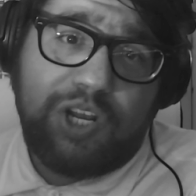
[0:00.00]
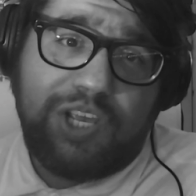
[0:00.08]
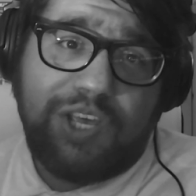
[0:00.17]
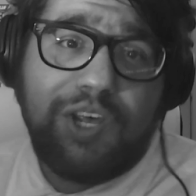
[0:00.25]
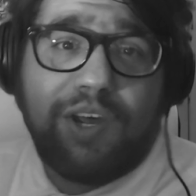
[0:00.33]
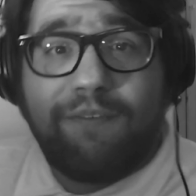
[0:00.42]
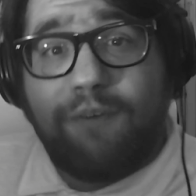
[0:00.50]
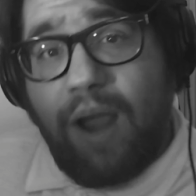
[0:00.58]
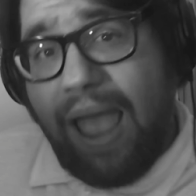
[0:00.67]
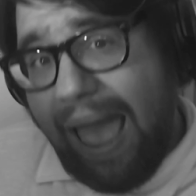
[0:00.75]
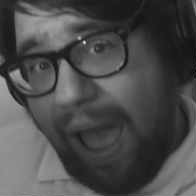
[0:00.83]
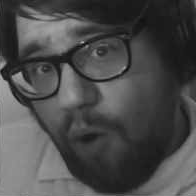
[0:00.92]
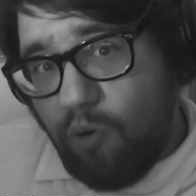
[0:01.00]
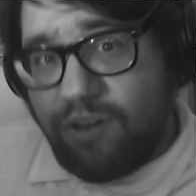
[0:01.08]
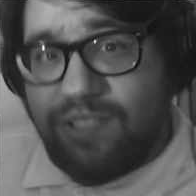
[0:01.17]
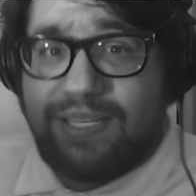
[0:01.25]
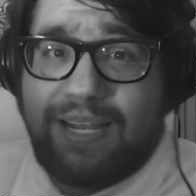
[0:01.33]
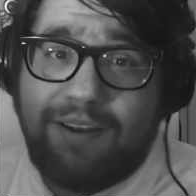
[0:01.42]
cook for
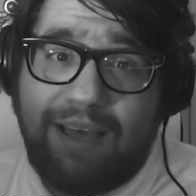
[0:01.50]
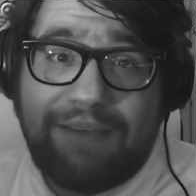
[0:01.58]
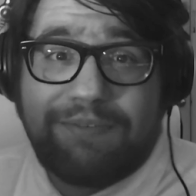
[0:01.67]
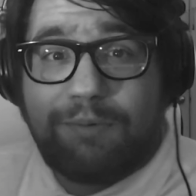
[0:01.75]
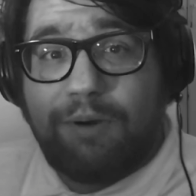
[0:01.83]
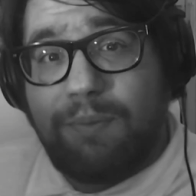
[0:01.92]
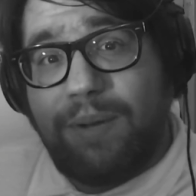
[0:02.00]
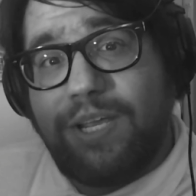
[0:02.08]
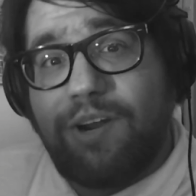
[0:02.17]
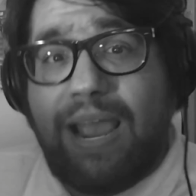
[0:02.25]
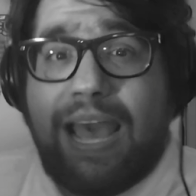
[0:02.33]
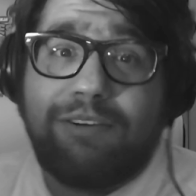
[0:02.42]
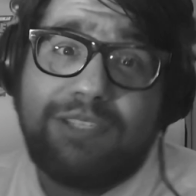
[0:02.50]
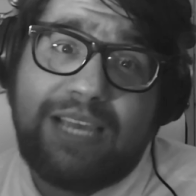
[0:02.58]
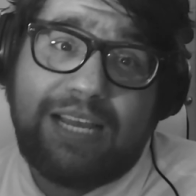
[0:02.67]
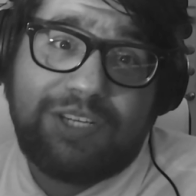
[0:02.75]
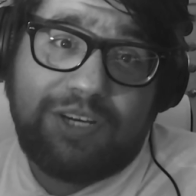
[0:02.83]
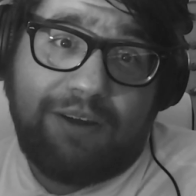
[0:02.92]
hours and not have to worry about your house
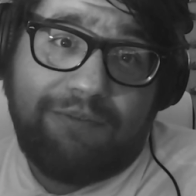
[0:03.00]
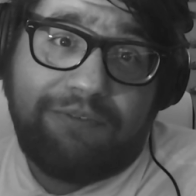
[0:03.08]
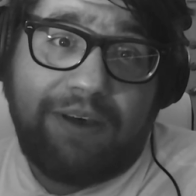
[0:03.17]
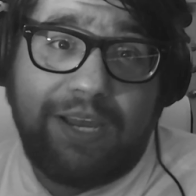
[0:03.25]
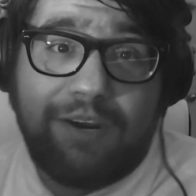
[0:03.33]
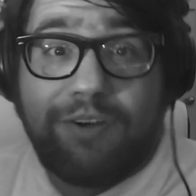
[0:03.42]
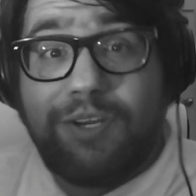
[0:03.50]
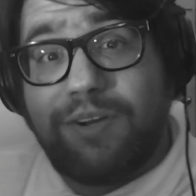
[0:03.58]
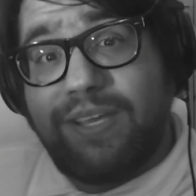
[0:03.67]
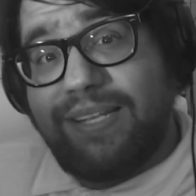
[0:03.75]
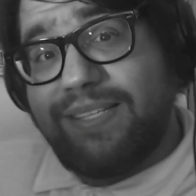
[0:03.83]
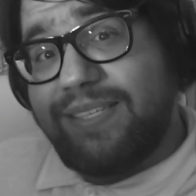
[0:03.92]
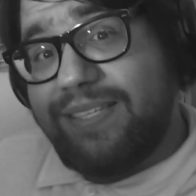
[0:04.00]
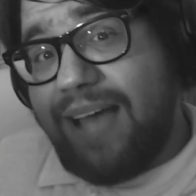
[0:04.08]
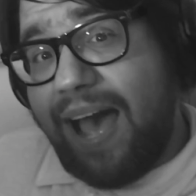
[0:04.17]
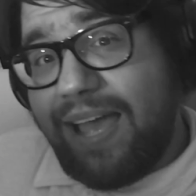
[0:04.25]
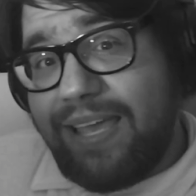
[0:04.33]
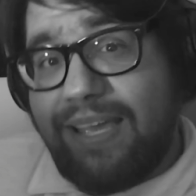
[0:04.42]
catching on fire or your kids
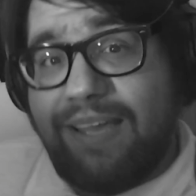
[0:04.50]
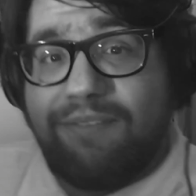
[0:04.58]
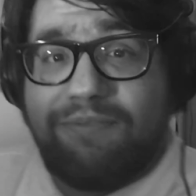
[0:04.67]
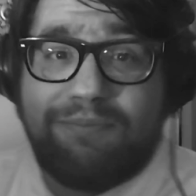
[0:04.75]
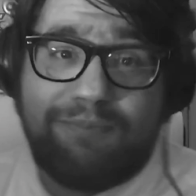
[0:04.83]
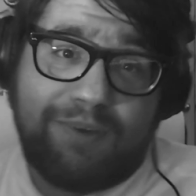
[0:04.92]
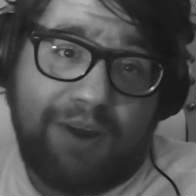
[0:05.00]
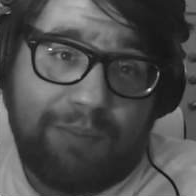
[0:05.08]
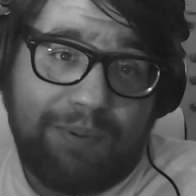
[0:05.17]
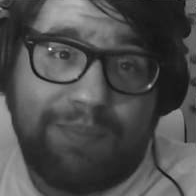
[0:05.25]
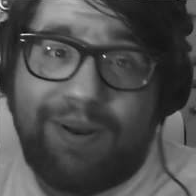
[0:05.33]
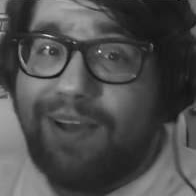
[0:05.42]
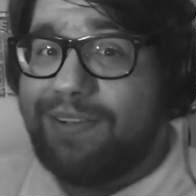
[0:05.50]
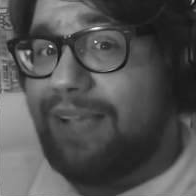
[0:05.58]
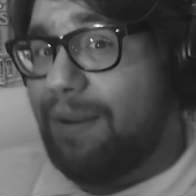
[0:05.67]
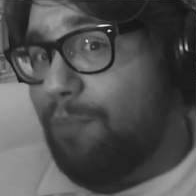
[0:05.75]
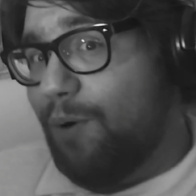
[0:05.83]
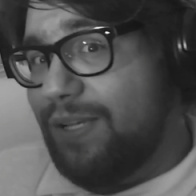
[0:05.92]
dying of carbon
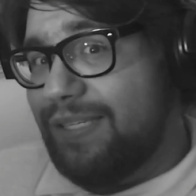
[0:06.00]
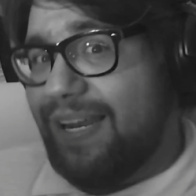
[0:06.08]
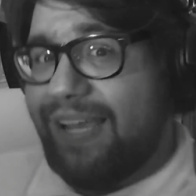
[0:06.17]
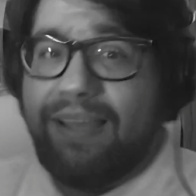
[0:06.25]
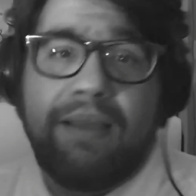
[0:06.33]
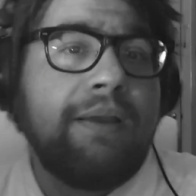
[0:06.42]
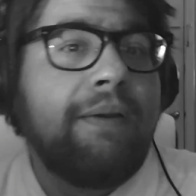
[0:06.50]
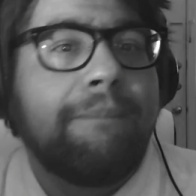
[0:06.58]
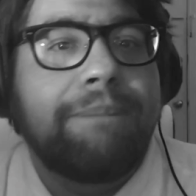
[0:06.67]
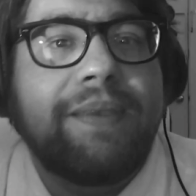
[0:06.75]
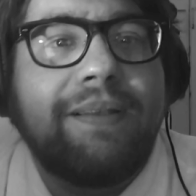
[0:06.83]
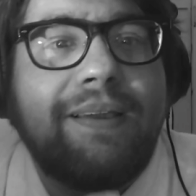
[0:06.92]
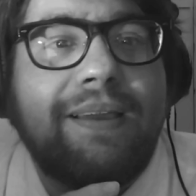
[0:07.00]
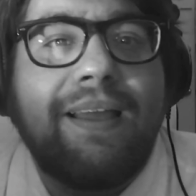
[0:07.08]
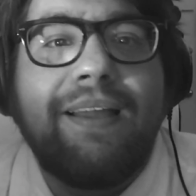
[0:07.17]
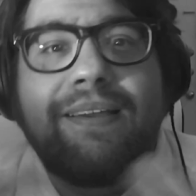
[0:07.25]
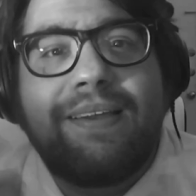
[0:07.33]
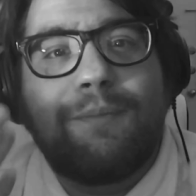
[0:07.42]
monoxide poisoning.
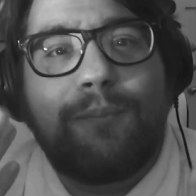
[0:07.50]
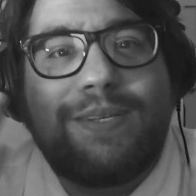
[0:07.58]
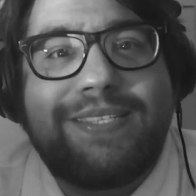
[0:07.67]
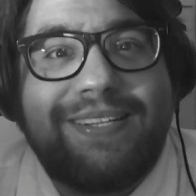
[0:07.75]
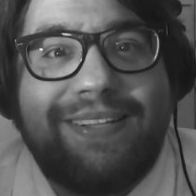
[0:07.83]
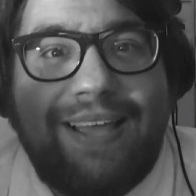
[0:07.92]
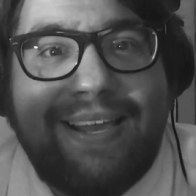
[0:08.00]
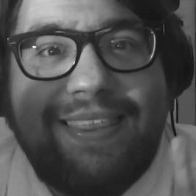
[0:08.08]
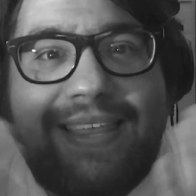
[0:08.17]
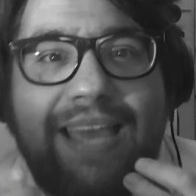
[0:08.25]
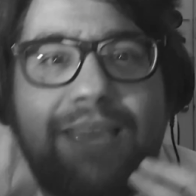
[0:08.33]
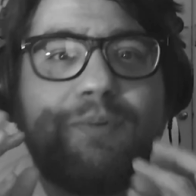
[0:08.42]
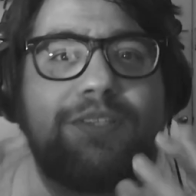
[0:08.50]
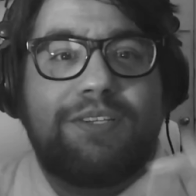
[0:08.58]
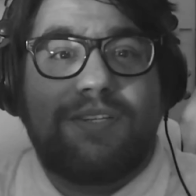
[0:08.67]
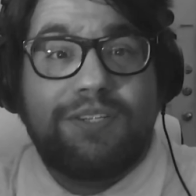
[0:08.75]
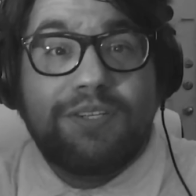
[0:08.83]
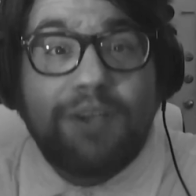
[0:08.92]
Like, it wasn't like that. It would
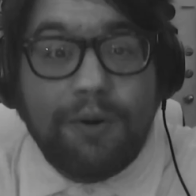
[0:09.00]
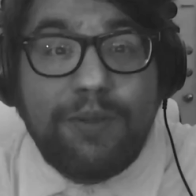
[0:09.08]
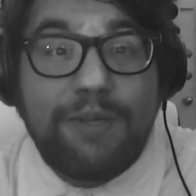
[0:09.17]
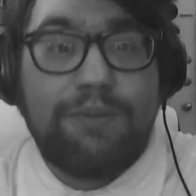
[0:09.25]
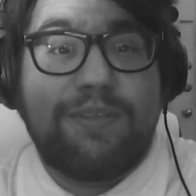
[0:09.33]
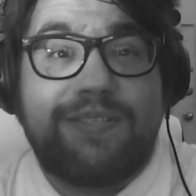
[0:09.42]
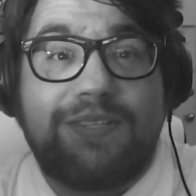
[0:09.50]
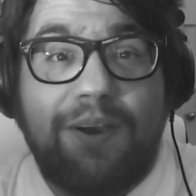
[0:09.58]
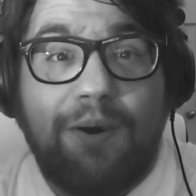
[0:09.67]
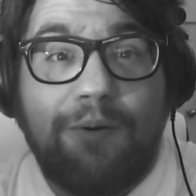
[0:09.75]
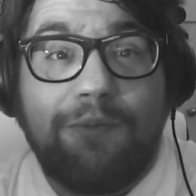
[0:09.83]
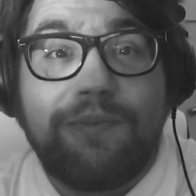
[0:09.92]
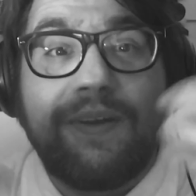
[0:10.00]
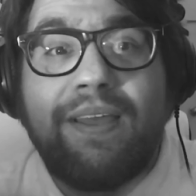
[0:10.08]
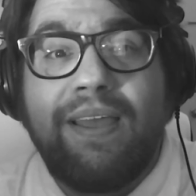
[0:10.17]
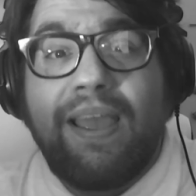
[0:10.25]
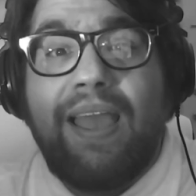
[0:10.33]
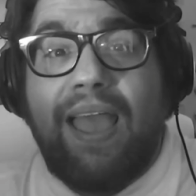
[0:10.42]
just show you the stove
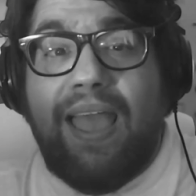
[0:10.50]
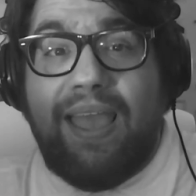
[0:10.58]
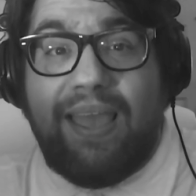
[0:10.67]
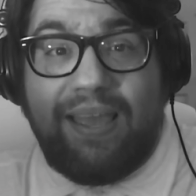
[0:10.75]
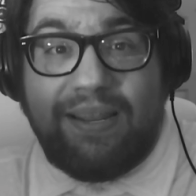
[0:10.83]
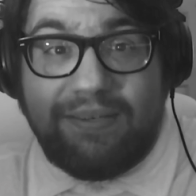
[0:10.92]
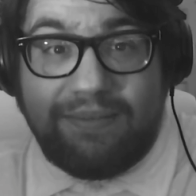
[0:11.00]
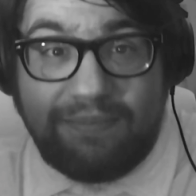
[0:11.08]
and